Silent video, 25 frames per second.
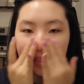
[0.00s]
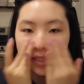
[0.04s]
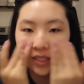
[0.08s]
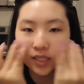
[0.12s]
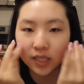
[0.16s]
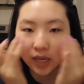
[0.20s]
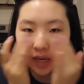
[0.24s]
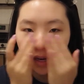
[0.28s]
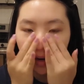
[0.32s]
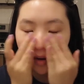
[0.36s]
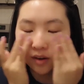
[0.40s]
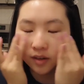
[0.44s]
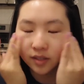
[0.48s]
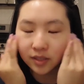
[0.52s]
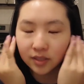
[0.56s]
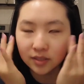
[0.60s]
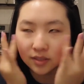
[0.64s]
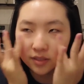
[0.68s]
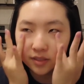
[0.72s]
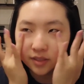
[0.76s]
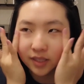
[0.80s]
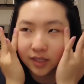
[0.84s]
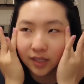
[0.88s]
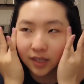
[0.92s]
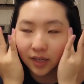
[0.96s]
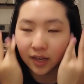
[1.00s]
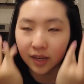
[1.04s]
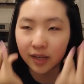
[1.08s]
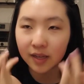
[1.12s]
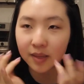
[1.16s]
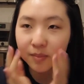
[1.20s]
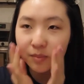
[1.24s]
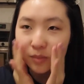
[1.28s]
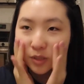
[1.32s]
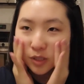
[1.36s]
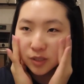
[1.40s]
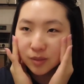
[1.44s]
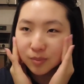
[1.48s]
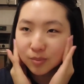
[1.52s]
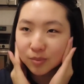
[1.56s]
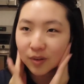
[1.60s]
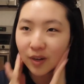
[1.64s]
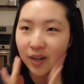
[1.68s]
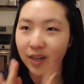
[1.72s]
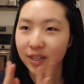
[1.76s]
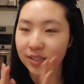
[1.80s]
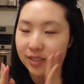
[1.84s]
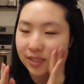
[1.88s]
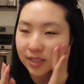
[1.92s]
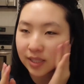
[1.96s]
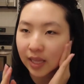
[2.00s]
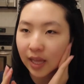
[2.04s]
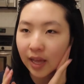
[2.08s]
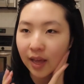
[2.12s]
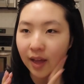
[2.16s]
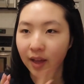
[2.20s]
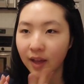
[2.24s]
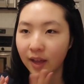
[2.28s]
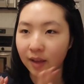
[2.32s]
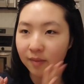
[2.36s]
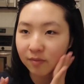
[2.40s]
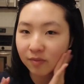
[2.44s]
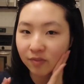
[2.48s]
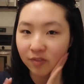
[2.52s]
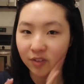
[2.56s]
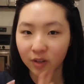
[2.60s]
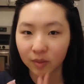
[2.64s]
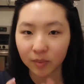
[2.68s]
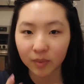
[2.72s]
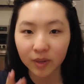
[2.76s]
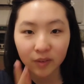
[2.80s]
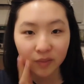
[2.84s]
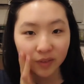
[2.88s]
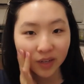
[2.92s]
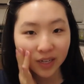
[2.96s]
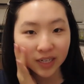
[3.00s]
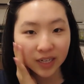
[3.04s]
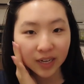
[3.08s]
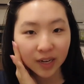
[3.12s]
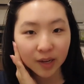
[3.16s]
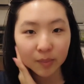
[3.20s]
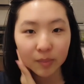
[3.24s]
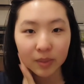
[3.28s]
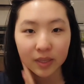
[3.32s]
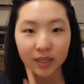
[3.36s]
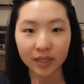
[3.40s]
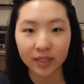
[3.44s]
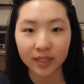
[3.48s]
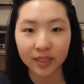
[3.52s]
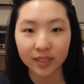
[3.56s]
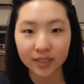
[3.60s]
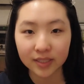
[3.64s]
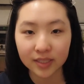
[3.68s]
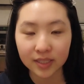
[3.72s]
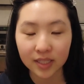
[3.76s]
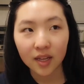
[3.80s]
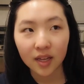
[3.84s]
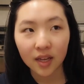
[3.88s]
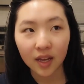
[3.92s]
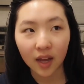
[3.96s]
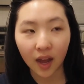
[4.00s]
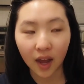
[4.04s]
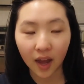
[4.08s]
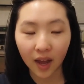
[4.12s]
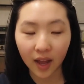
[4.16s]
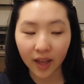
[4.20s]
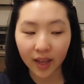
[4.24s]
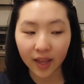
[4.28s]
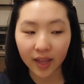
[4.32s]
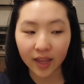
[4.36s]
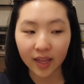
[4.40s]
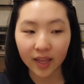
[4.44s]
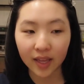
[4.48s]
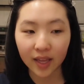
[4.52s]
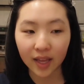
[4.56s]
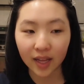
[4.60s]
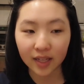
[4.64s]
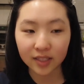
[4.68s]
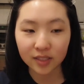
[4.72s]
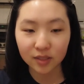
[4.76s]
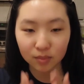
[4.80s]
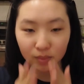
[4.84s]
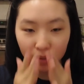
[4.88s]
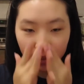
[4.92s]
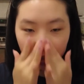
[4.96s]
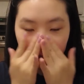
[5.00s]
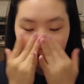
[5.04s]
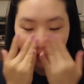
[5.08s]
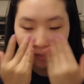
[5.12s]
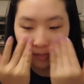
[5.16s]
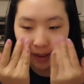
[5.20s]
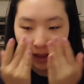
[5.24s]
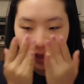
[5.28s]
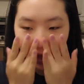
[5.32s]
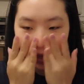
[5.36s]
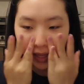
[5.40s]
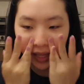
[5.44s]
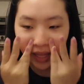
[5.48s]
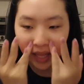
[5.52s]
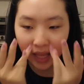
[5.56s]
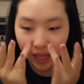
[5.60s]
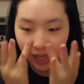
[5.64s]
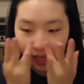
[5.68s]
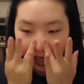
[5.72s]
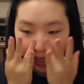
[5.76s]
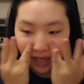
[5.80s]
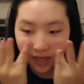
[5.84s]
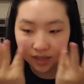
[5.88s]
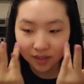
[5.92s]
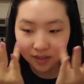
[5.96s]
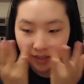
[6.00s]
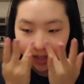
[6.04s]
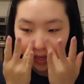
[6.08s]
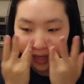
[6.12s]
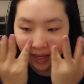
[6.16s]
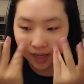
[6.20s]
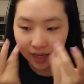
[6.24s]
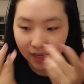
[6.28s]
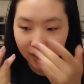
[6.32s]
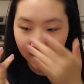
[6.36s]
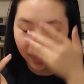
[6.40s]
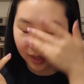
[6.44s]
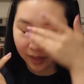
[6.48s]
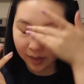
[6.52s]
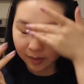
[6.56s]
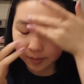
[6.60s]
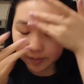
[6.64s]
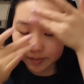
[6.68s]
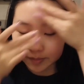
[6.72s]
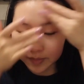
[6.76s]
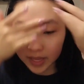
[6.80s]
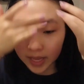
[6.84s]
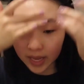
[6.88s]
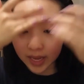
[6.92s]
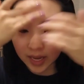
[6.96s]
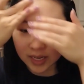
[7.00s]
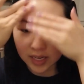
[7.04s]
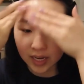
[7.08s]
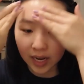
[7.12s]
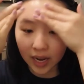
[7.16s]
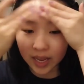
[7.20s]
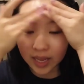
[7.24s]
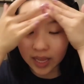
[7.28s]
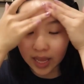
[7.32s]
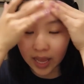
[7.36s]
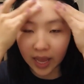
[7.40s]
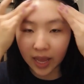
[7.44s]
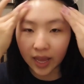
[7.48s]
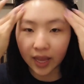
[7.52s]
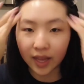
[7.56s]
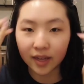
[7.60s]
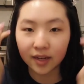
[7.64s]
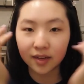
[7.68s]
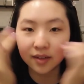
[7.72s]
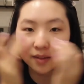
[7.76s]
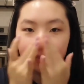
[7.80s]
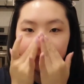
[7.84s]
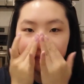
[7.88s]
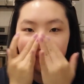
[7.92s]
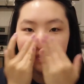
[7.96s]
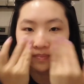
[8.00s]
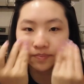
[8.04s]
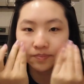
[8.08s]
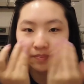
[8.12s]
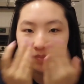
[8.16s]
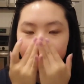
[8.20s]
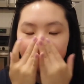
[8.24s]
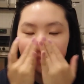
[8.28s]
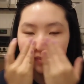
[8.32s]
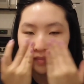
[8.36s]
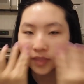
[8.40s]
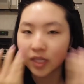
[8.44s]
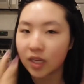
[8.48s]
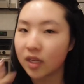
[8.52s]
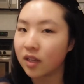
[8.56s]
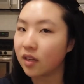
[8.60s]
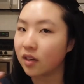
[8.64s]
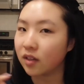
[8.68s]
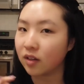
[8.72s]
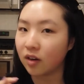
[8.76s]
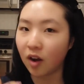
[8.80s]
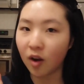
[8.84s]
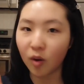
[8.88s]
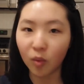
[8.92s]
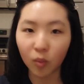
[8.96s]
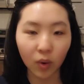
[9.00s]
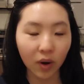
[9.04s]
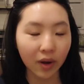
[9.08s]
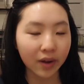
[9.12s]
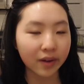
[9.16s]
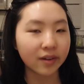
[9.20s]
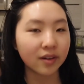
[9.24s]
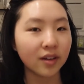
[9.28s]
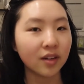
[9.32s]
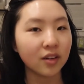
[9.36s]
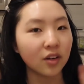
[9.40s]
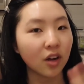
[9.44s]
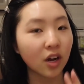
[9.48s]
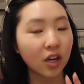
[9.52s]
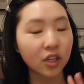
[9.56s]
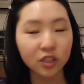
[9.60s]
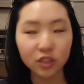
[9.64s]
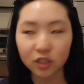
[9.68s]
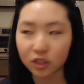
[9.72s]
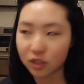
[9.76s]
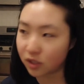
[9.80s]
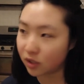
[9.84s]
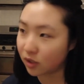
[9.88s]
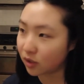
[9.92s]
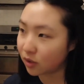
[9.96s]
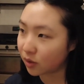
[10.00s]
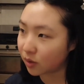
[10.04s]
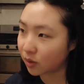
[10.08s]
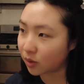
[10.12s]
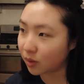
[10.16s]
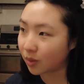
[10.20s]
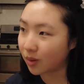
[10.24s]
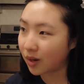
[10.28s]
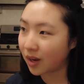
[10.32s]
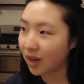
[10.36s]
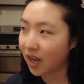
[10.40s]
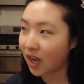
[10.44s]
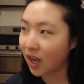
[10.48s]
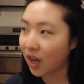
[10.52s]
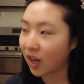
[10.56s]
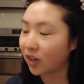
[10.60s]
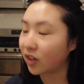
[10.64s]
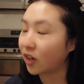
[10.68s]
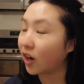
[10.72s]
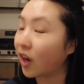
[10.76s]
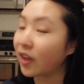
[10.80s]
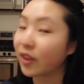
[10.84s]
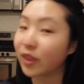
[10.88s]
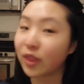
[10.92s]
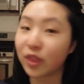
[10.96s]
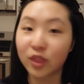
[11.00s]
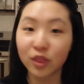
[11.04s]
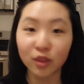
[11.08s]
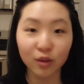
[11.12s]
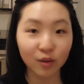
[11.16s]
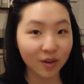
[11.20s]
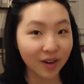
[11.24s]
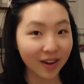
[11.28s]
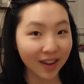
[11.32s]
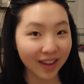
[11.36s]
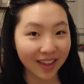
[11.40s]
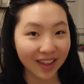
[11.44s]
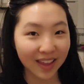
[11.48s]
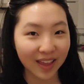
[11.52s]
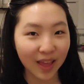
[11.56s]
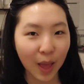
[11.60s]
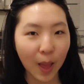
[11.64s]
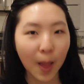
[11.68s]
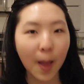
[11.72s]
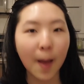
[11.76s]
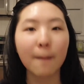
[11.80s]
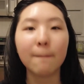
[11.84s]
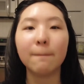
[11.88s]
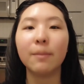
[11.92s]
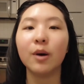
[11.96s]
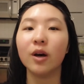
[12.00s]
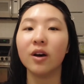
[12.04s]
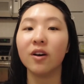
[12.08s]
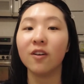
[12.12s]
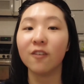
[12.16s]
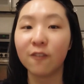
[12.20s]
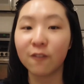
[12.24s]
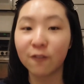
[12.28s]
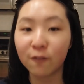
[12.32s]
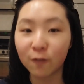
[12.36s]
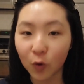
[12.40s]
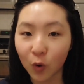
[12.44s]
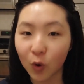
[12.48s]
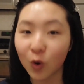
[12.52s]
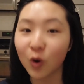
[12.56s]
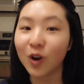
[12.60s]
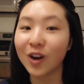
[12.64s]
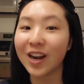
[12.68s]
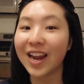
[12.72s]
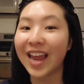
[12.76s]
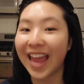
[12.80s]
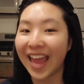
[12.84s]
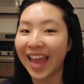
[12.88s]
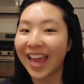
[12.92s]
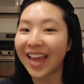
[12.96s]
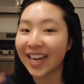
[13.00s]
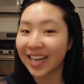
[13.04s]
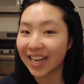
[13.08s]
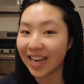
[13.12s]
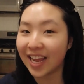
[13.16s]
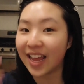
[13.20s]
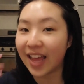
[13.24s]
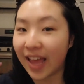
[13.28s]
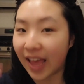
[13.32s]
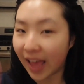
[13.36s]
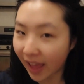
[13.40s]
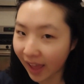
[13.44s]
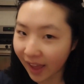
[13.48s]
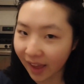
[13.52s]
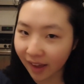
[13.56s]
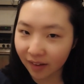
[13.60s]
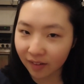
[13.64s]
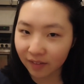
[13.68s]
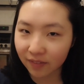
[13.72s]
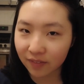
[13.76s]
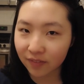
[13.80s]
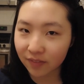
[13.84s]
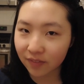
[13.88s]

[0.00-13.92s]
today, honestly, I'm surprised that I'm filming right now because I had to wake up at 8 a.m. and I had not one, not two, not three, but 4.5